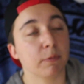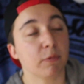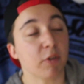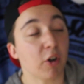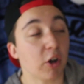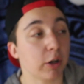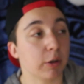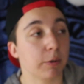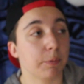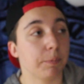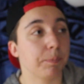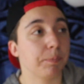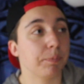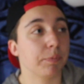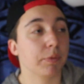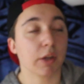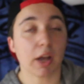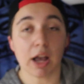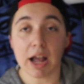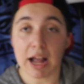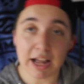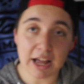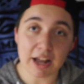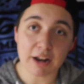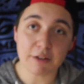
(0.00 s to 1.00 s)
Fuck.
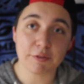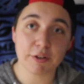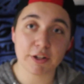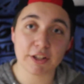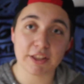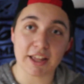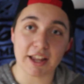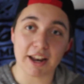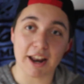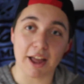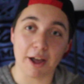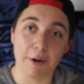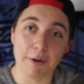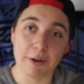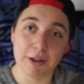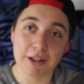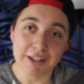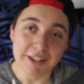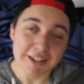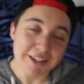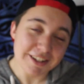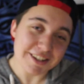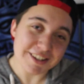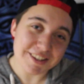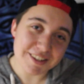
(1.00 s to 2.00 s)
I gotta figure that out.
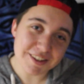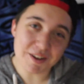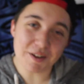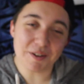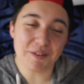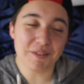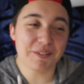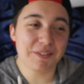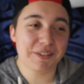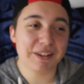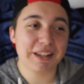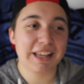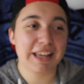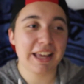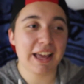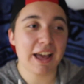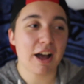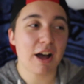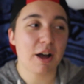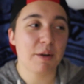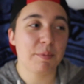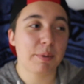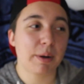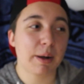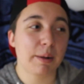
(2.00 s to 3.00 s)
So,
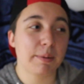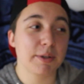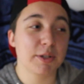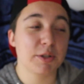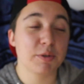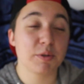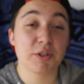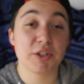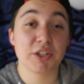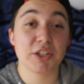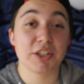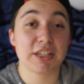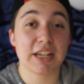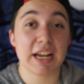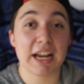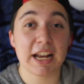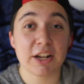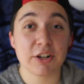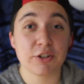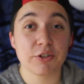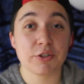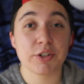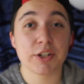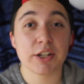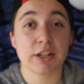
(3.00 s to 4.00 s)
yeah, I'm probably switching to
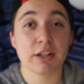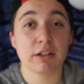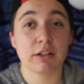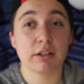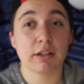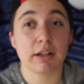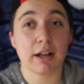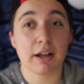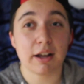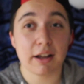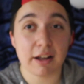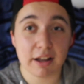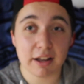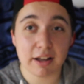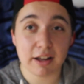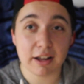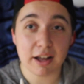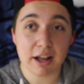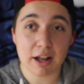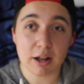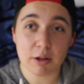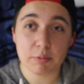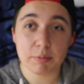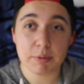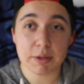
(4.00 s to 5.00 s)
Androgel.
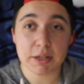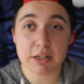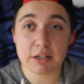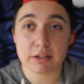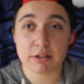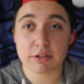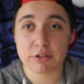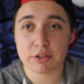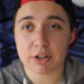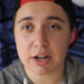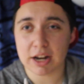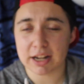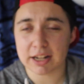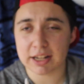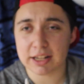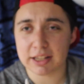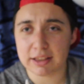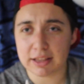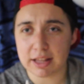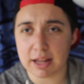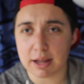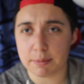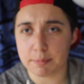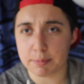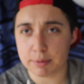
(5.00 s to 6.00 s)
I'll be
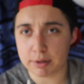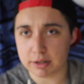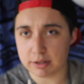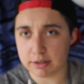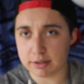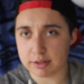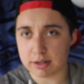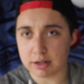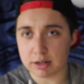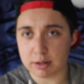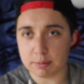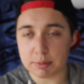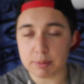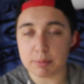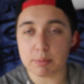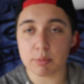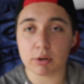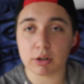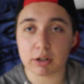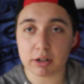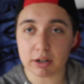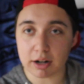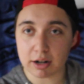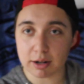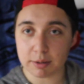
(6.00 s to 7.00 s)
tracking that, but it's gonna be
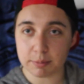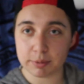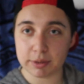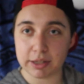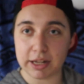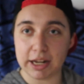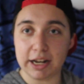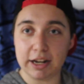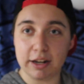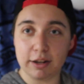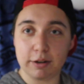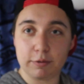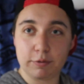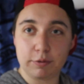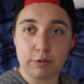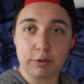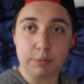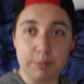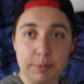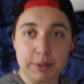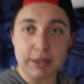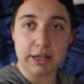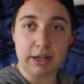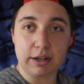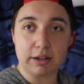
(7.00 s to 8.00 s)
more complicated
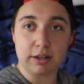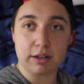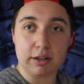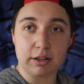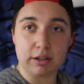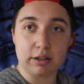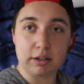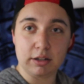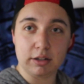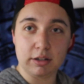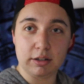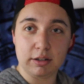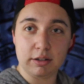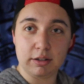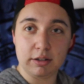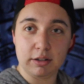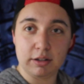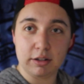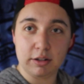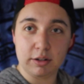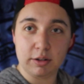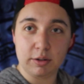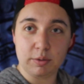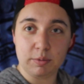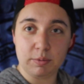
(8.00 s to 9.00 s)
for me to,
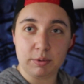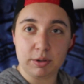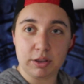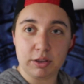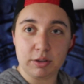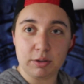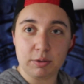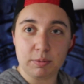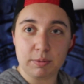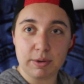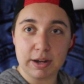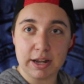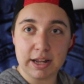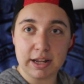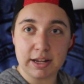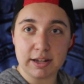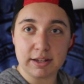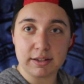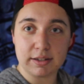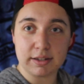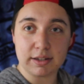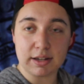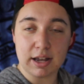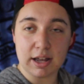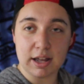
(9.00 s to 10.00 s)
with the
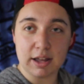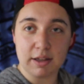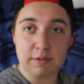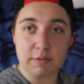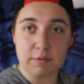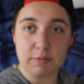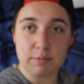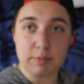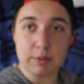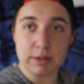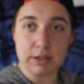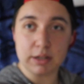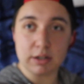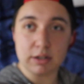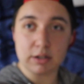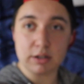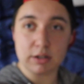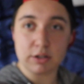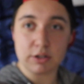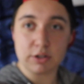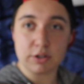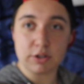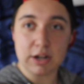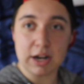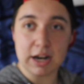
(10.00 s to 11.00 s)
ways I've
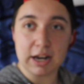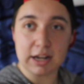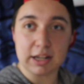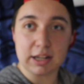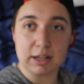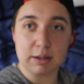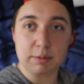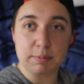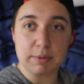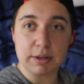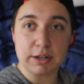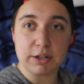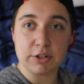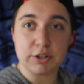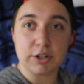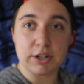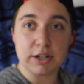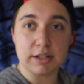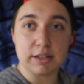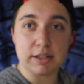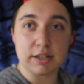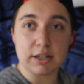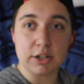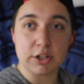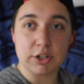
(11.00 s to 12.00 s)
been tracking my
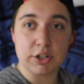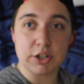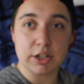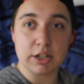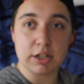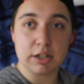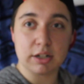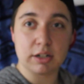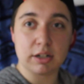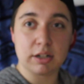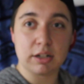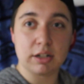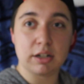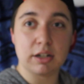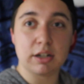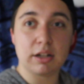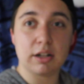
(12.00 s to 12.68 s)
transition,